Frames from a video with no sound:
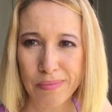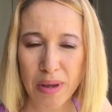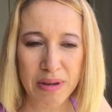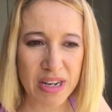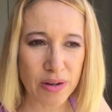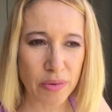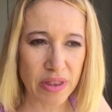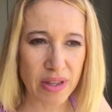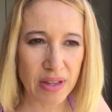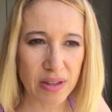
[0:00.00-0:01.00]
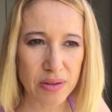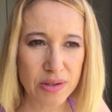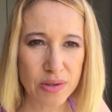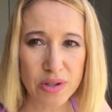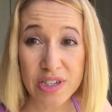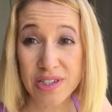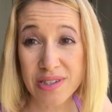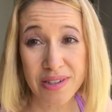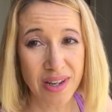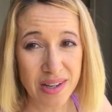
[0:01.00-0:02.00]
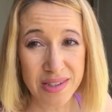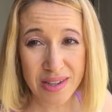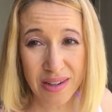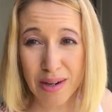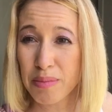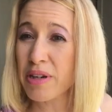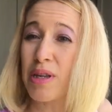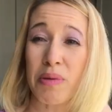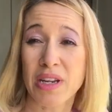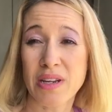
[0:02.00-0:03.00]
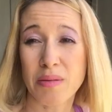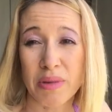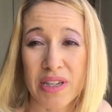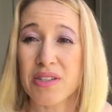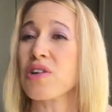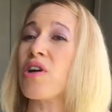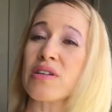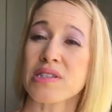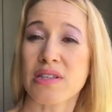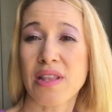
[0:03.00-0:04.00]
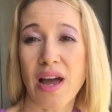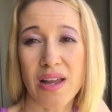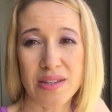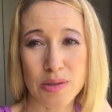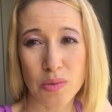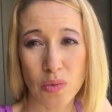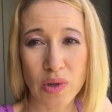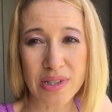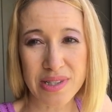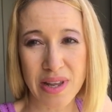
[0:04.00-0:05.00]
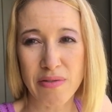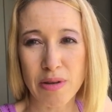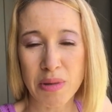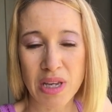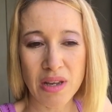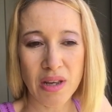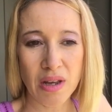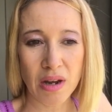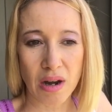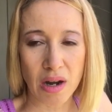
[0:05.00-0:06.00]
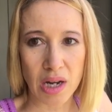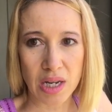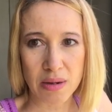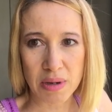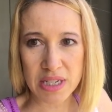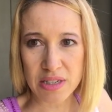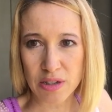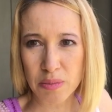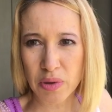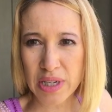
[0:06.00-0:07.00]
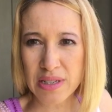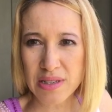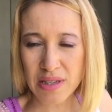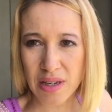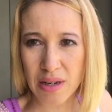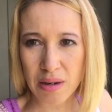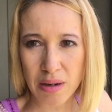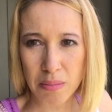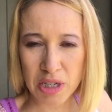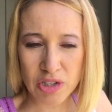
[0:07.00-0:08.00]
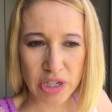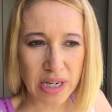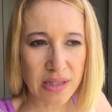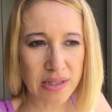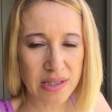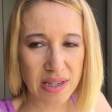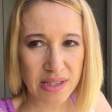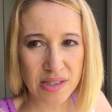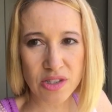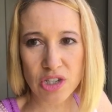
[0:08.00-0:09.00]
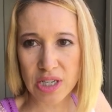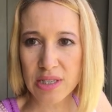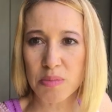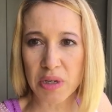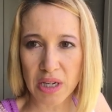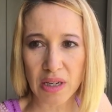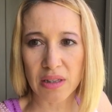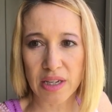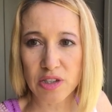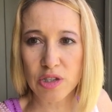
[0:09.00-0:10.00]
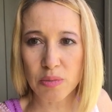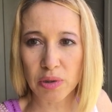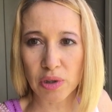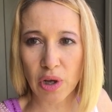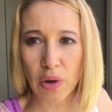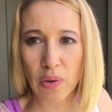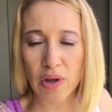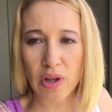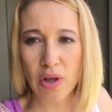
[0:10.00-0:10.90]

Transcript: maybe need to rethink those or just suck it up and keep eating them, because honestly that is what's saving me on my dinner points and my drinks, is just being like super low